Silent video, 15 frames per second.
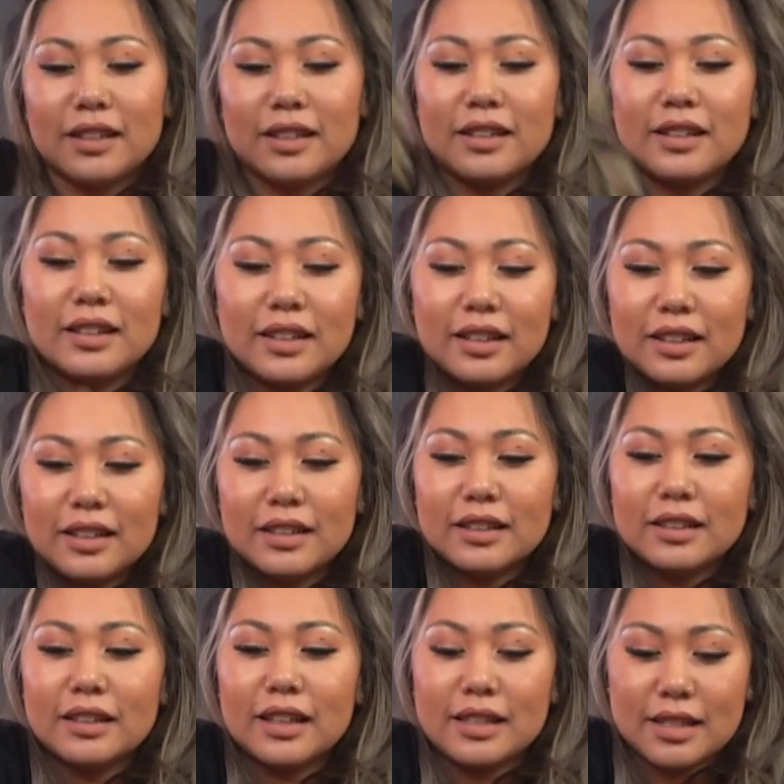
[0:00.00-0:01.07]

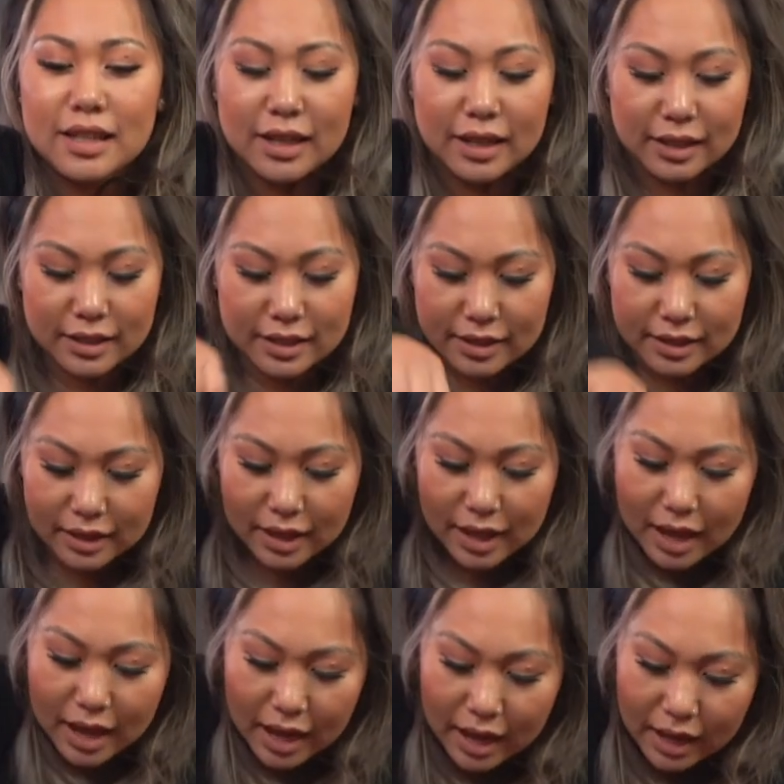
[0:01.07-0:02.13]
That's his,
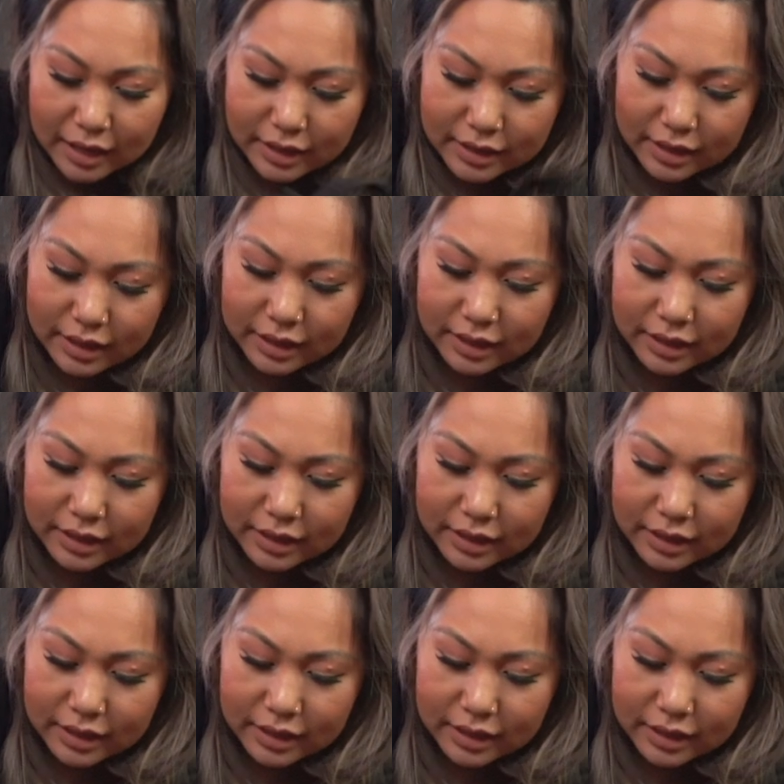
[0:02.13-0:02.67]
and